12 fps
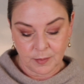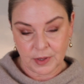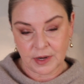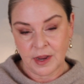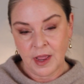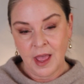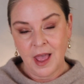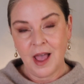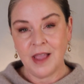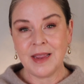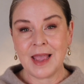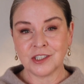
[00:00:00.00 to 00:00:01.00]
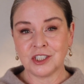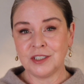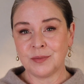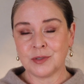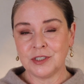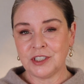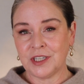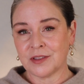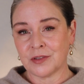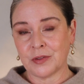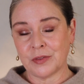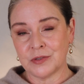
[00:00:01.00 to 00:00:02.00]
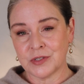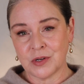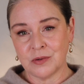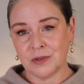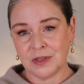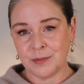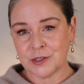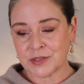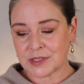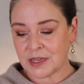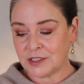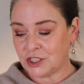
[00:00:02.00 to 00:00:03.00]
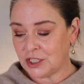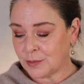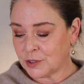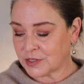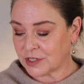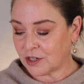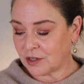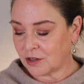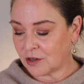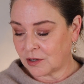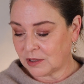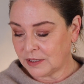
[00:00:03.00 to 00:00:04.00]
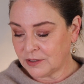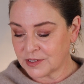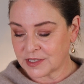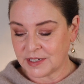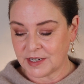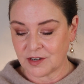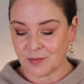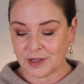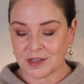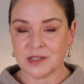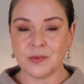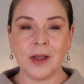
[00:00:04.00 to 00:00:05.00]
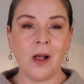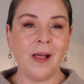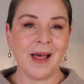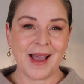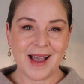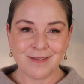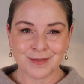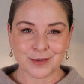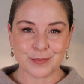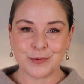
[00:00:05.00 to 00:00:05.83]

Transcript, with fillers: But I actually appreciate that there's no glimmers and shimmers and glitters in here because we all have them.